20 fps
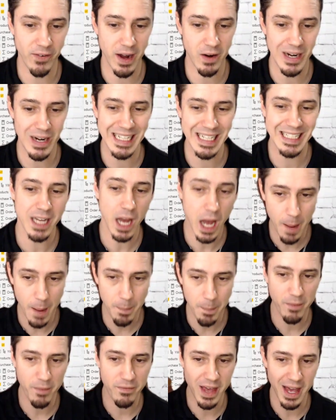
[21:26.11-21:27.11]
very
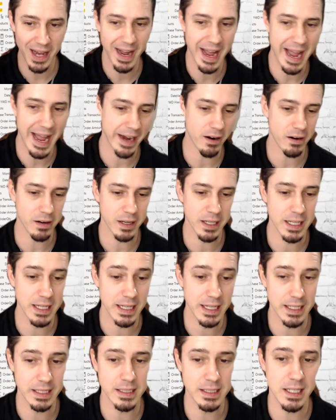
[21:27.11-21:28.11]
top of that
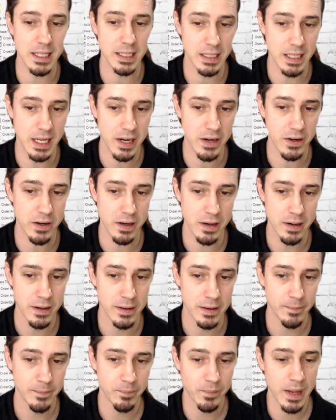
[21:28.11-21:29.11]
hierarchy is
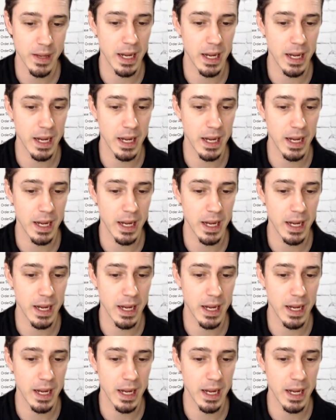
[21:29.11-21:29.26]
year.